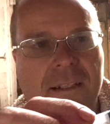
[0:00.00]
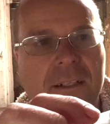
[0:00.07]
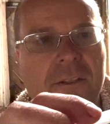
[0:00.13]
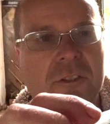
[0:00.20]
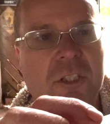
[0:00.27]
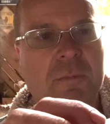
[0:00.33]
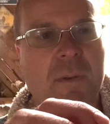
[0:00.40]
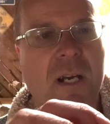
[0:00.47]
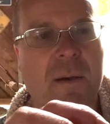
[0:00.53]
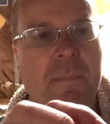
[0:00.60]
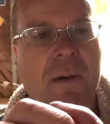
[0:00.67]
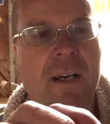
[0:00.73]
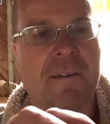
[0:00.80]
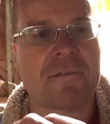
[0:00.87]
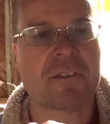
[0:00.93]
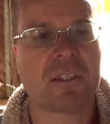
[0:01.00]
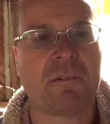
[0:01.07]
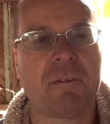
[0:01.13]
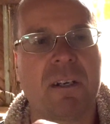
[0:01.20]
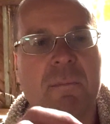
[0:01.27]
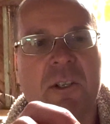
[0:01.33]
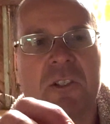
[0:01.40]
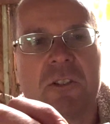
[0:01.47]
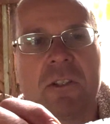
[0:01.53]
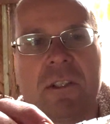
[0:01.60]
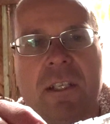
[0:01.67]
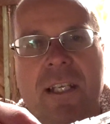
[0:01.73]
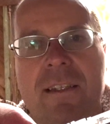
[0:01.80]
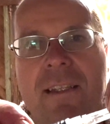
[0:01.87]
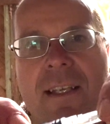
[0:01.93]
it'll just pop off. So you want to make sure that
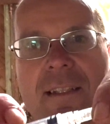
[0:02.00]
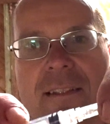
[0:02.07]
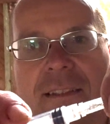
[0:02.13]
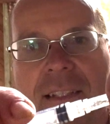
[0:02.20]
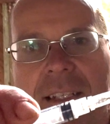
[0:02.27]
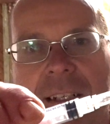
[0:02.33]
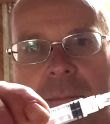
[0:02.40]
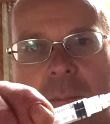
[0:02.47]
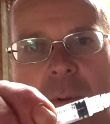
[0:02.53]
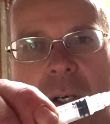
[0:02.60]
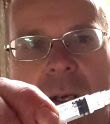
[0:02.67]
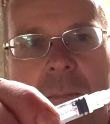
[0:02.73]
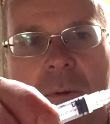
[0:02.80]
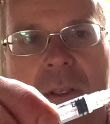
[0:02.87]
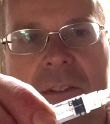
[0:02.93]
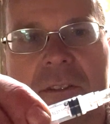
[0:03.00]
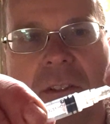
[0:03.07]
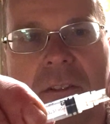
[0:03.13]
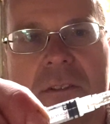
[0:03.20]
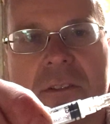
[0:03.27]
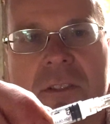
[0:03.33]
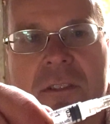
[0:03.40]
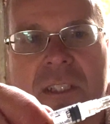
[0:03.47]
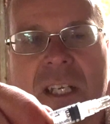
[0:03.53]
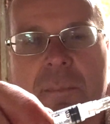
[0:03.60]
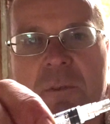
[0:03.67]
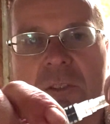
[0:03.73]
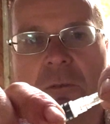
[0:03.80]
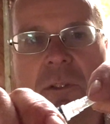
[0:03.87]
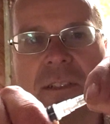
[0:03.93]
you get that seated properly. So just a
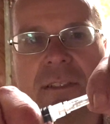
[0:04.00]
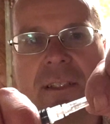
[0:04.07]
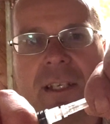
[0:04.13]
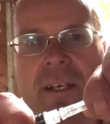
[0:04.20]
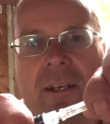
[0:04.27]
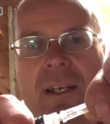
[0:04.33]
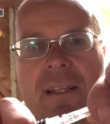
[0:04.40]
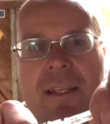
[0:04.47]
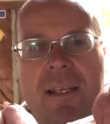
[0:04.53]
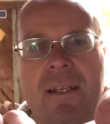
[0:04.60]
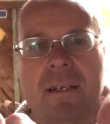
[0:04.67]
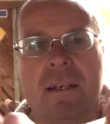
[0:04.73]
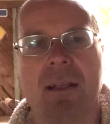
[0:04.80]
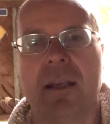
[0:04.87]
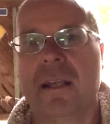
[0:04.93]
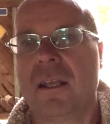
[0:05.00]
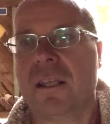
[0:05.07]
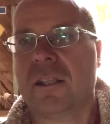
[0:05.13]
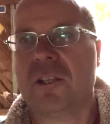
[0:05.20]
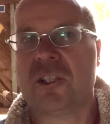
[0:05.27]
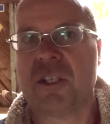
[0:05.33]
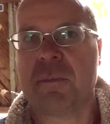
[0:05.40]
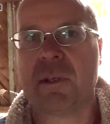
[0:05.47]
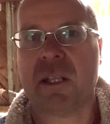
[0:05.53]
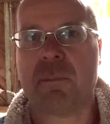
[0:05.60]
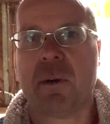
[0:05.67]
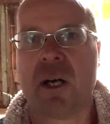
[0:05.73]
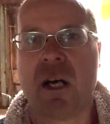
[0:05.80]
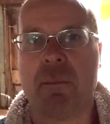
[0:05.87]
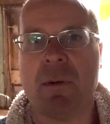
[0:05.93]
couple twists there, and then you should be able to
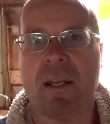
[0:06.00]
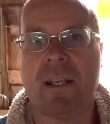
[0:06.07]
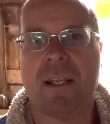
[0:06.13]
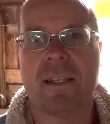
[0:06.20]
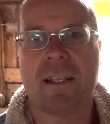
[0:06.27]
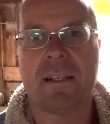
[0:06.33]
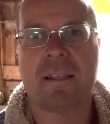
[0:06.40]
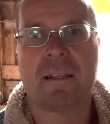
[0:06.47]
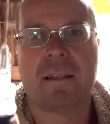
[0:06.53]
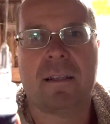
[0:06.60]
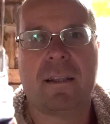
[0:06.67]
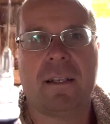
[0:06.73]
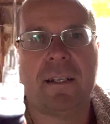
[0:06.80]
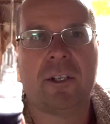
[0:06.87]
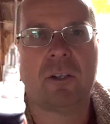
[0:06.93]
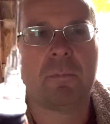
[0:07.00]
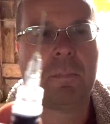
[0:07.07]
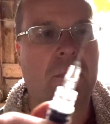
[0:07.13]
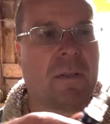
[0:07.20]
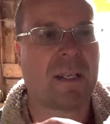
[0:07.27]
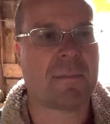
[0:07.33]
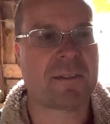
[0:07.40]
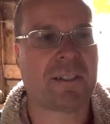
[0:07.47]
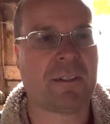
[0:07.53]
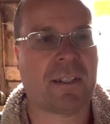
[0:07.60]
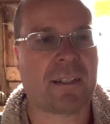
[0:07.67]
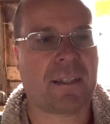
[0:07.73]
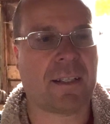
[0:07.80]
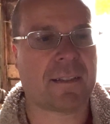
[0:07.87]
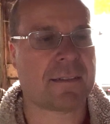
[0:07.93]
pop it, and then the needle comes out
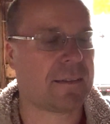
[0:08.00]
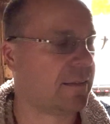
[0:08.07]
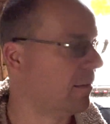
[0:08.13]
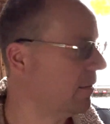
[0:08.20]
like this.